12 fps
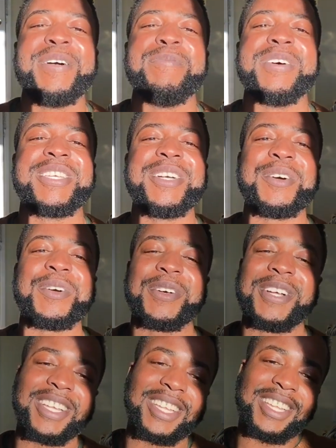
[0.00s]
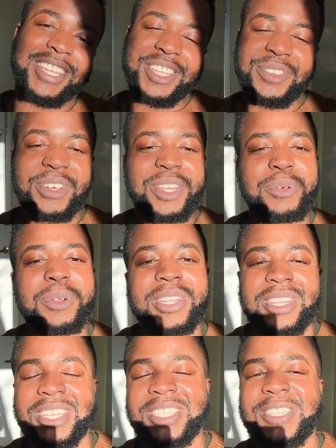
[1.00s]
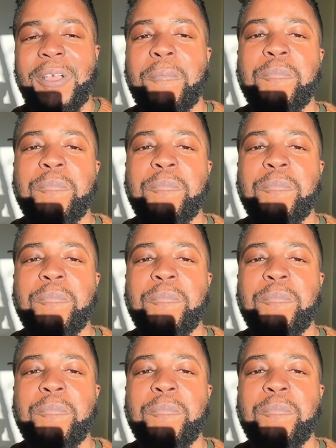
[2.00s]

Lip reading: But yo, you already know what it is.